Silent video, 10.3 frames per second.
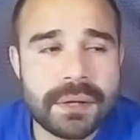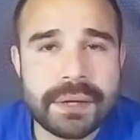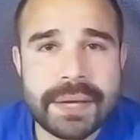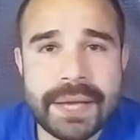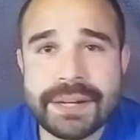
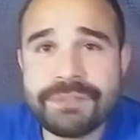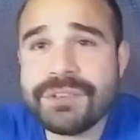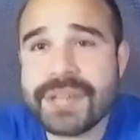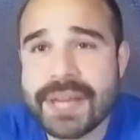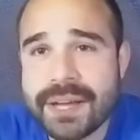And if
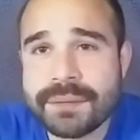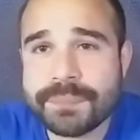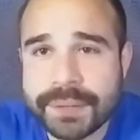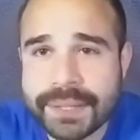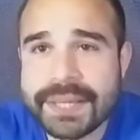you can,
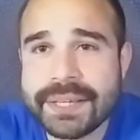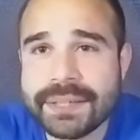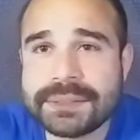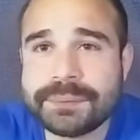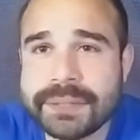
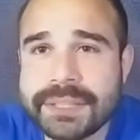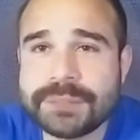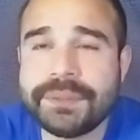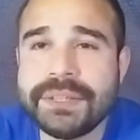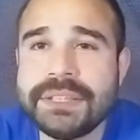please, please,
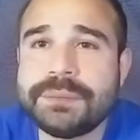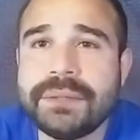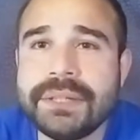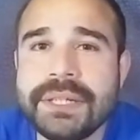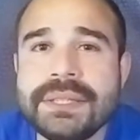please,
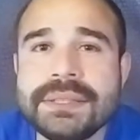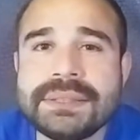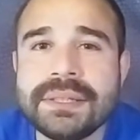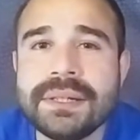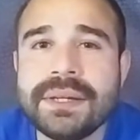please,